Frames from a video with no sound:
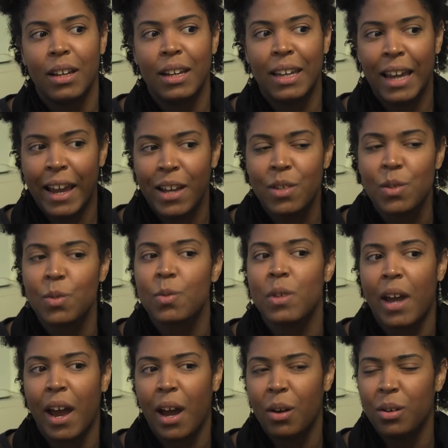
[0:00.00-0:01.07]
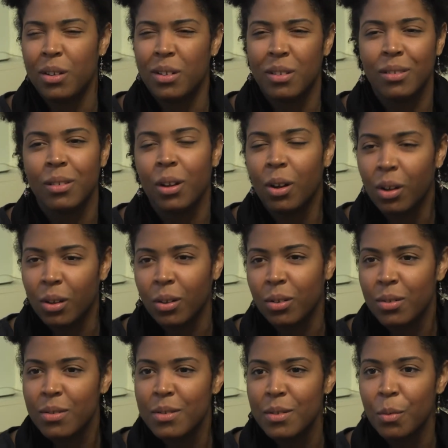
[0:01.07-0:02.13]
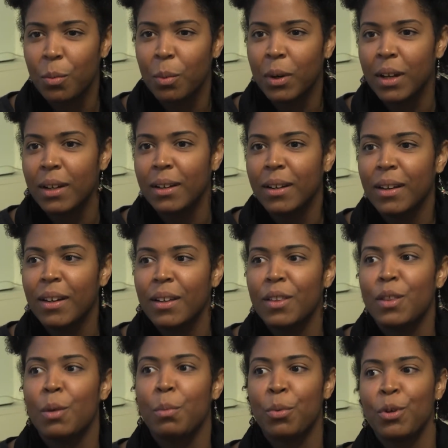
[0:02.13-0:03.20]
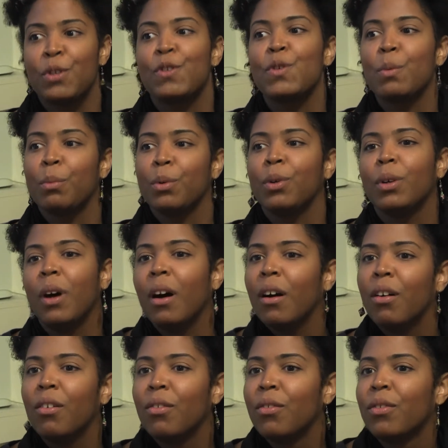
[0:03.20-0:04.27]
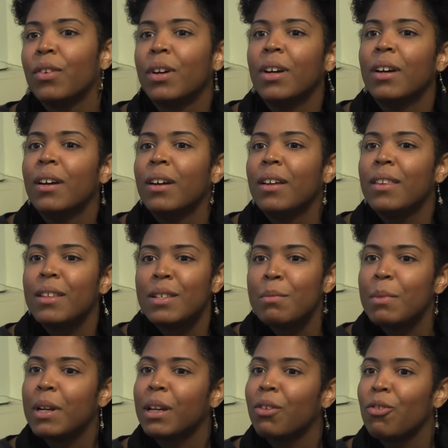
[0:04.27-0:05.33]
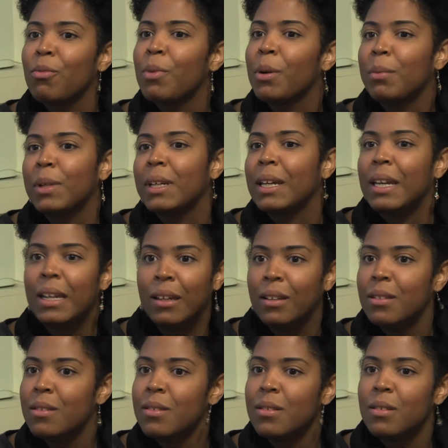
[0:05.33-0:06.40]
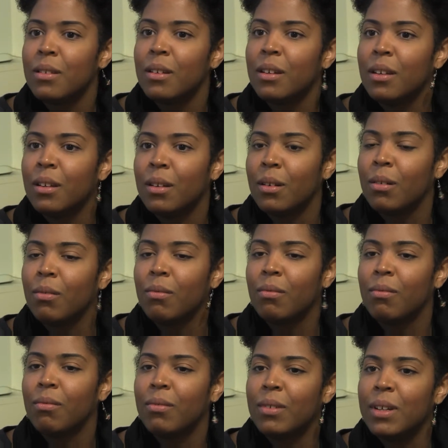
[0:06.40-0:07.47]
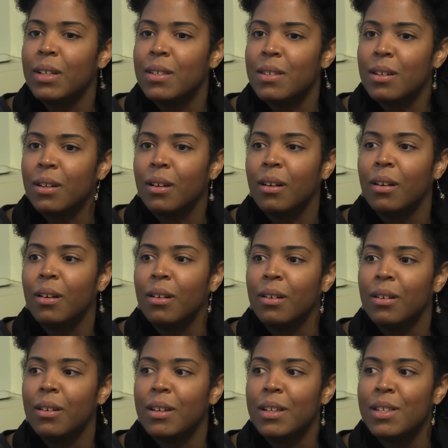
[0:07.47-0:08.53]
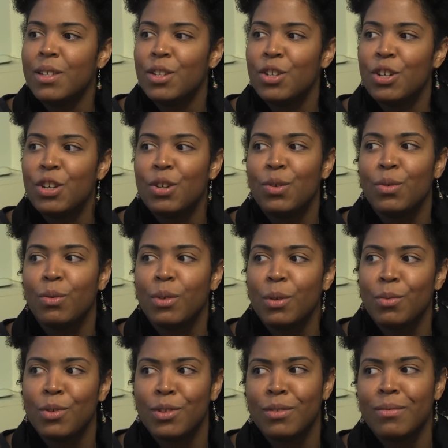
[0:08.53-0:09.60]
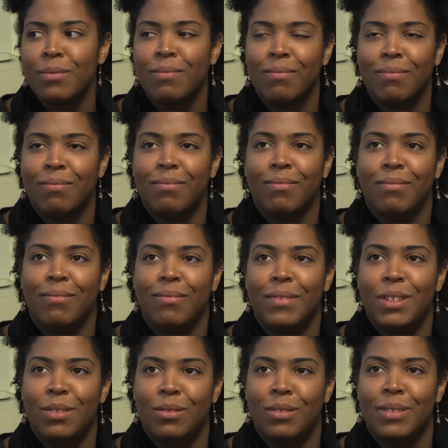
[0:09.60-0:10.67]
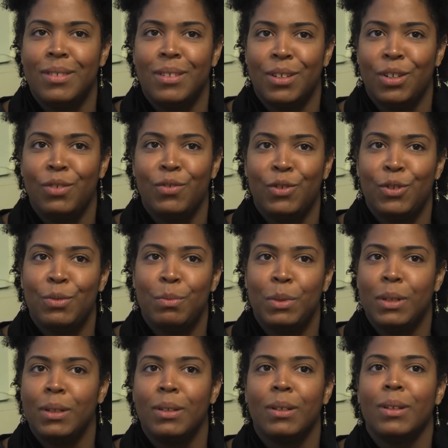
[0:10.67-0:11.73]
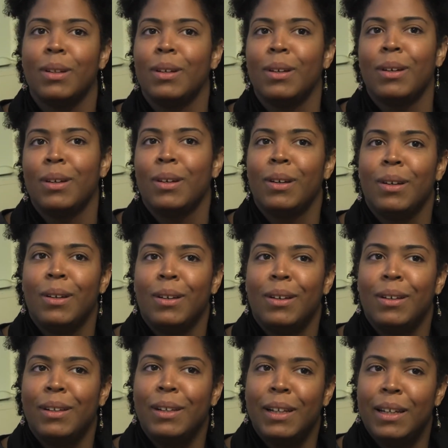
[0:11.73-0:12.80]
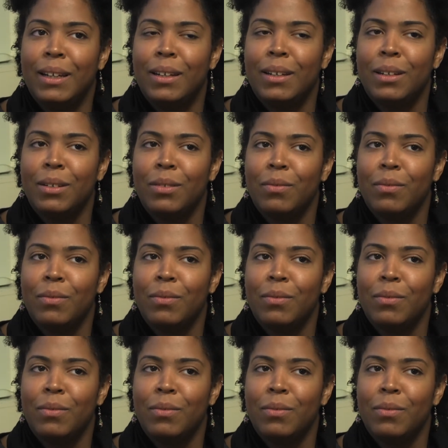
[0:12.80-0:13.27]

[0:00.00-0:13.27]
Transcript: it cancels out, it annuls what the principle of the Dominican Republic is. You know, it's a, it's a new, it was, you know, discovered, but like